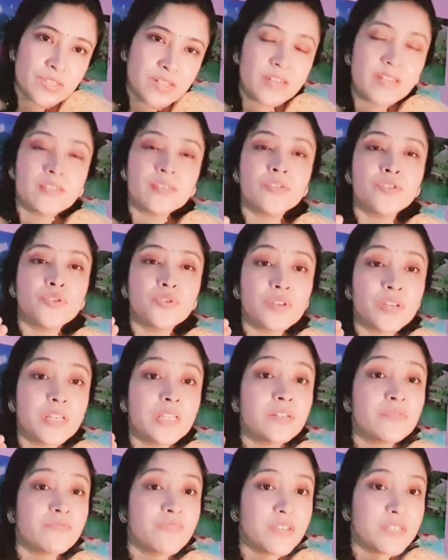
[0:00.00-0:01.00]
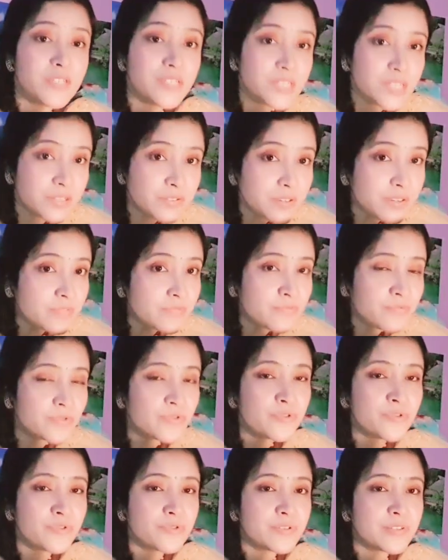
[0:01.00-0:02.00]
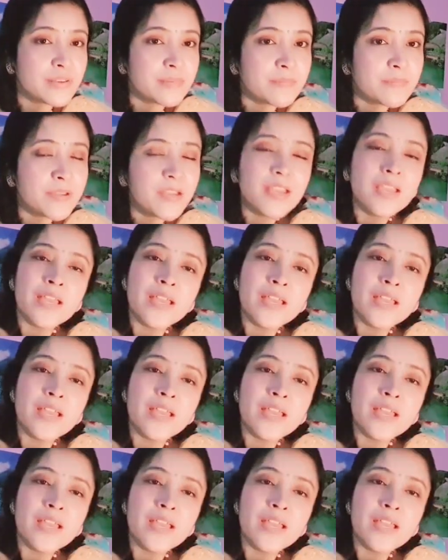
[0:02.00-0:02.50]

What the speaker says: Let us donate vegetarian food to them.